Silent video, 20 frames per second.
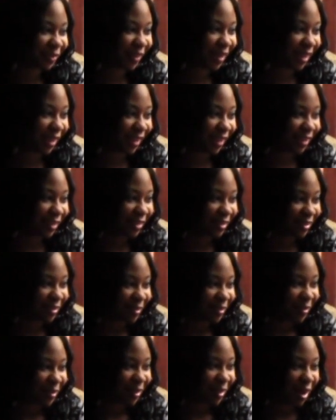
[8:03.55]
Right.
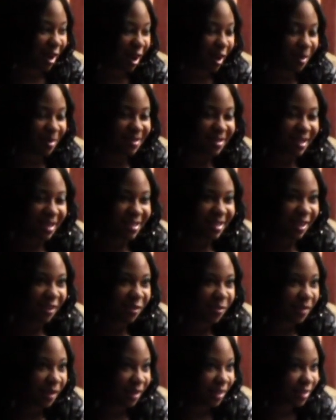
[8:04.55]
I always ask
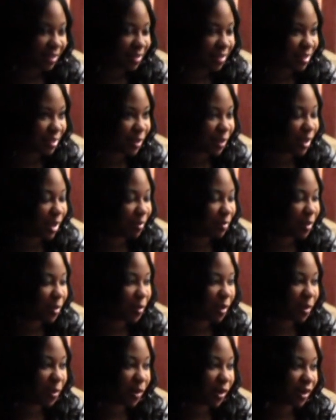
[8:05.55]
everybody this. So give me
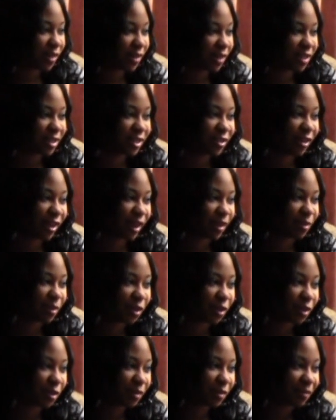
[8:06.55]
one word that describes
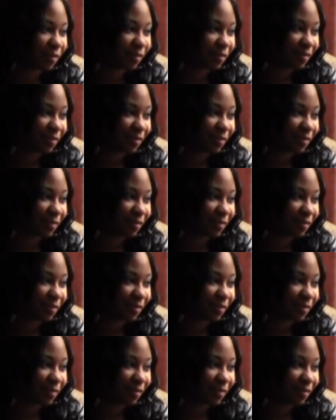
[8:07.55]
you.